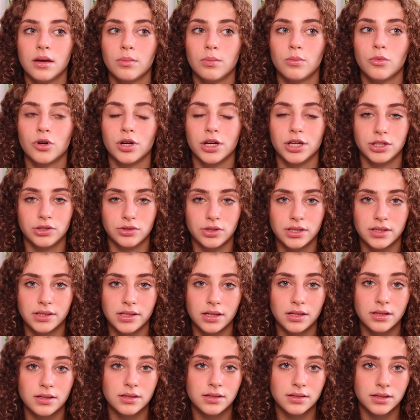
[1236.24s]
more
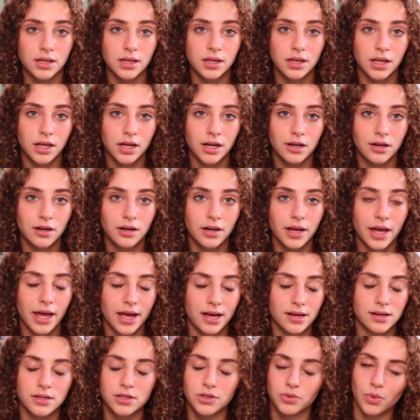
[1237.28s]
interested in skincare,
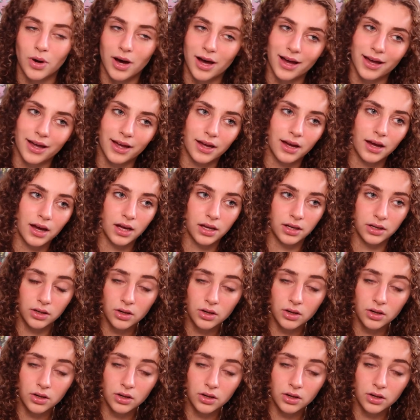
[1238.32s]
hence why I